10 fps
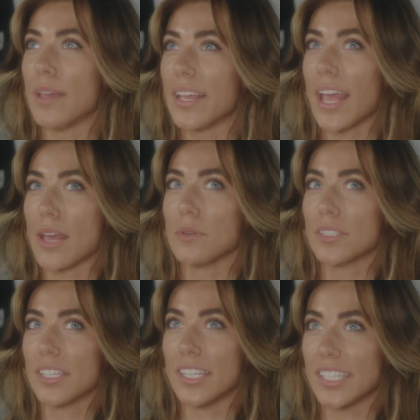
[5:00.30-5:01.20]
being
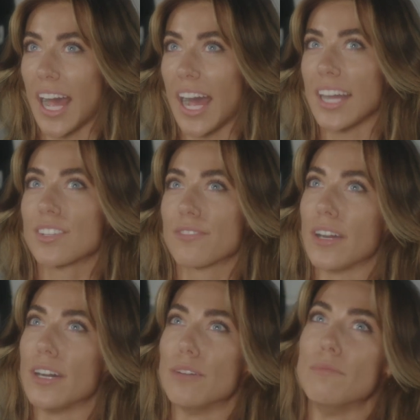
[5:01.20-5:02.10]
able to detach
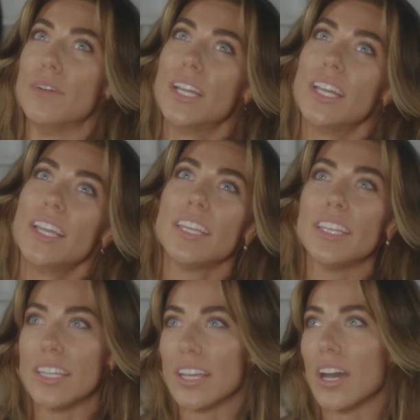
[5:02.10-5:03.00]
from
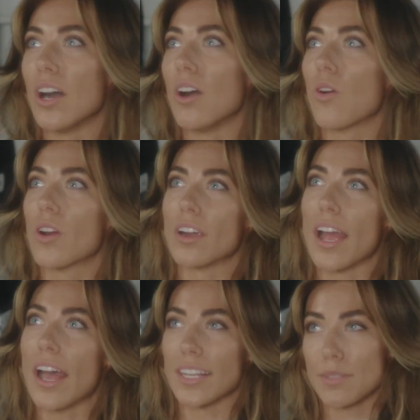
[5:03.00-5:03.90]
ego
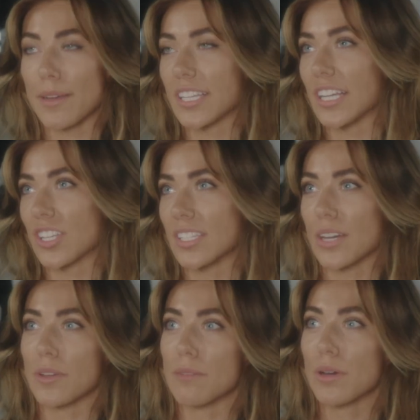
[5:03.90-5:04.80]
or expectations
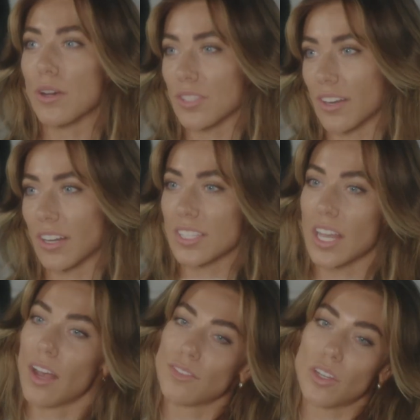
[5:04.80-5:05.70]
that we impose on
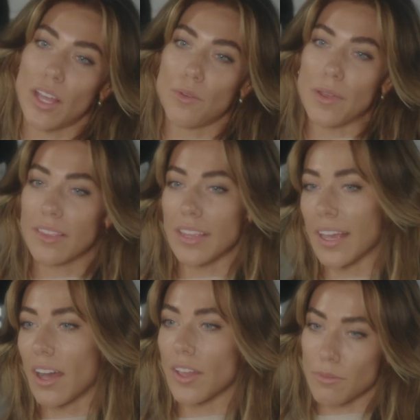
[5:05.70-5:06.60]
ourselves or that we
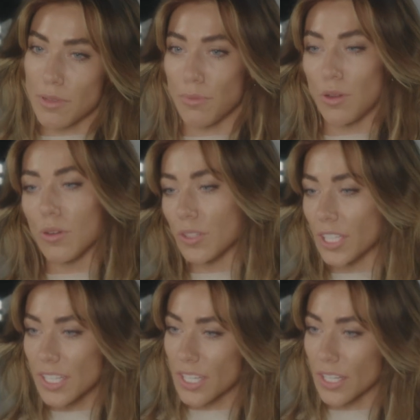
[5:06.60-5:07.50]
think other people hold
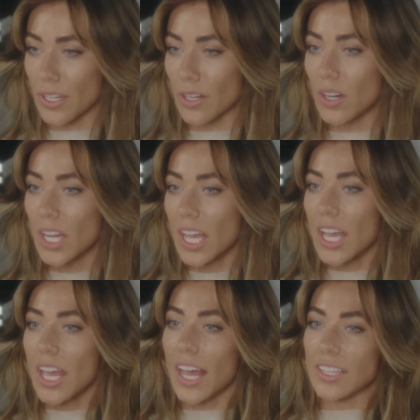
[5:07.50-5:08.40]
us to.
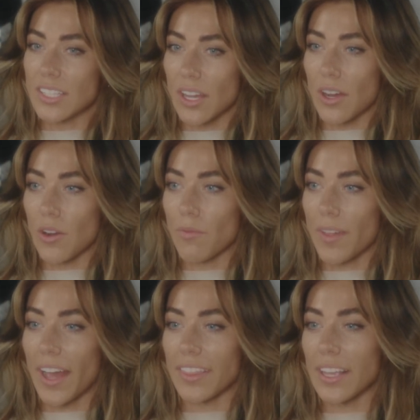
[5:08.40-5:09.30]
And so
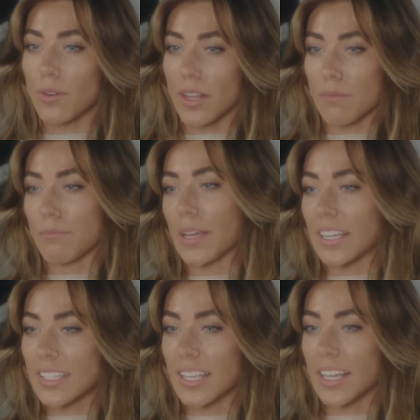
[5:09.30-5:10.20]
I think one of the
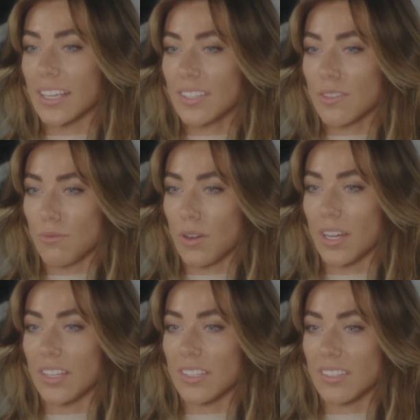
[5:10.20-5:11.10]
biggest things
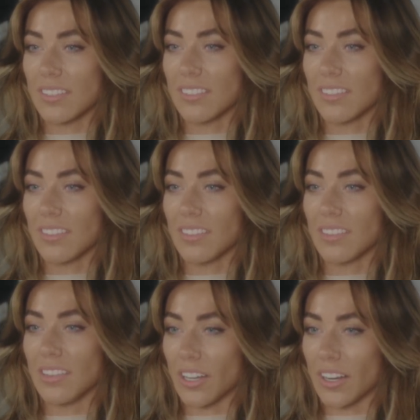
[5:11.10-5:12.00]
was
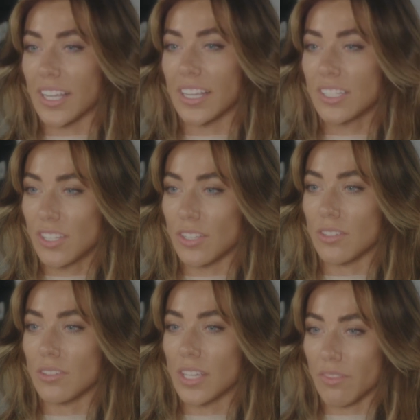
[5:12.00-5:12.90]
learning
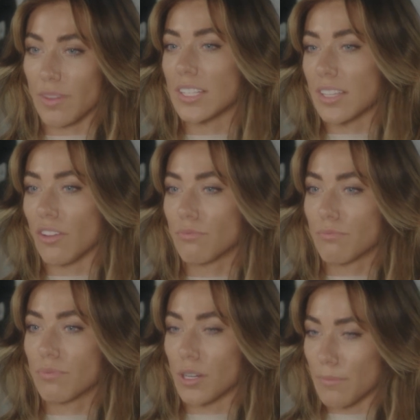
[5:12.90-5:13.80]
to give myself
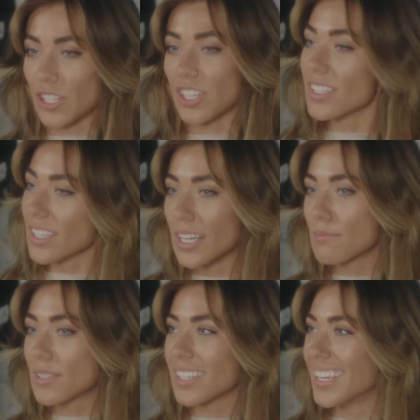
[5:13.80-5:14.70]
permission
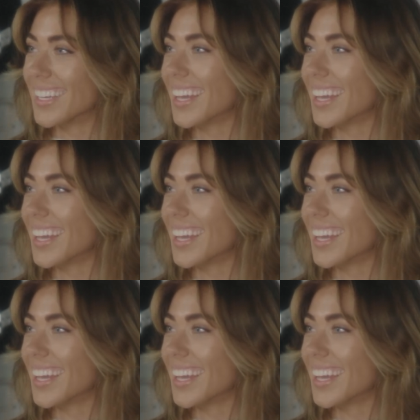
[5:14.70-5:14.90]
slips.